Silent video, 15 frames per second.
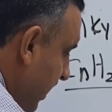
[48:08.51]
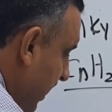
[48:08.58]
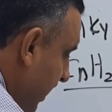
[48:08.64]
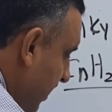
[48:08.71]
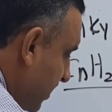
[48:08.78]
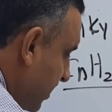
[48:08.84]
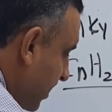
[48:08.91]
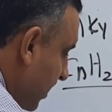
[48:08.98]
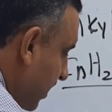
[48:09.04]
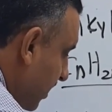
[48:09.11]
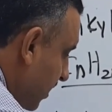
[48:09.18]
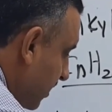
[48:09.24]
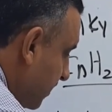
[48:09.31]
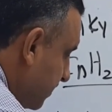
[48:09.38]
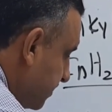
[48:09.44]

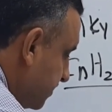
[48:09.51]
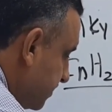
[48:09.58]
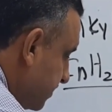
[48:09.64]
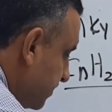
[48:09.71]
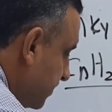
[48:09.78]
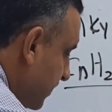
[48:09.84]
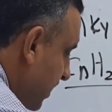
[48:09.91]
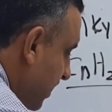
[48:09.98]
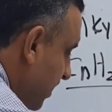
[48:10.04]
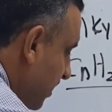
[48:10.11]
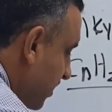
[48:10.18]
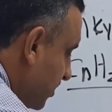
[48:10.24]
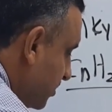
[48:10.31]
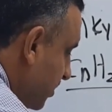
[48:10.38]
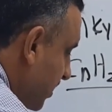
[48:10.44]
ethyl.
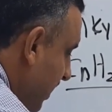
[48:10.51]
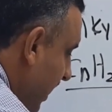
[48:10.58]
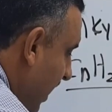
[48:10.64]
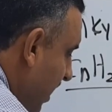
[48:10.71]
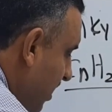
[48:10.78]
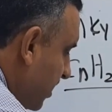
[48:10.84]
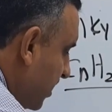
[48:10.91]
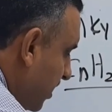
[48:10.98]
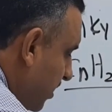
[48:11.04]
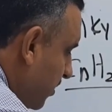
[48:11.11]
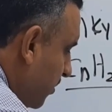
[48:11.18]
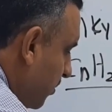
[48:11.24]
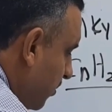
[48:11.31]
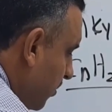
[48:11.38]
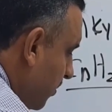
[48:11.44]
So the alkyl
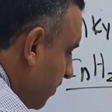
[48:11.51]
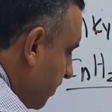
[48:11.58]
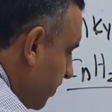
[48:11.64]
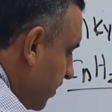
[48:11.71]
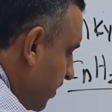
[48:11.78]
group,